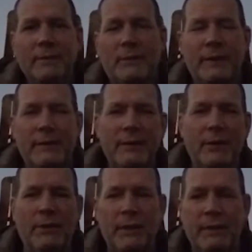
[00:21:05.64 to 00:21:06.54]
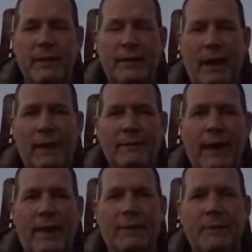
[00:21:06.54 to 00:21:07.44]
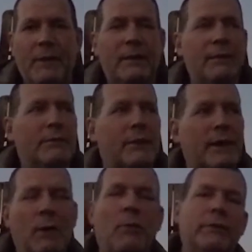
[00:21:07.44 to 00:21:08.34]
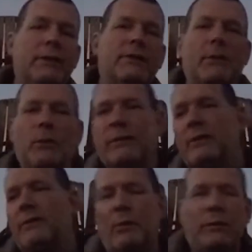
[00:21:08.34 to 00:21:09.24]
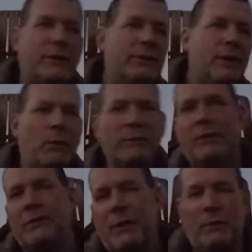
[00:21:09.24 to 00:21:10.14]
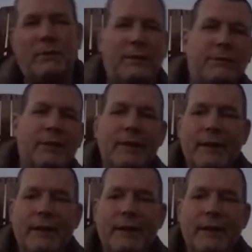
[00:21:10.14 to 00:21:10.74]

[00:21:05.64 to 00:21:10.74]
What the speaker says: when he contacted me and he was like, I want this, I want this, I want this, I want this, I want this.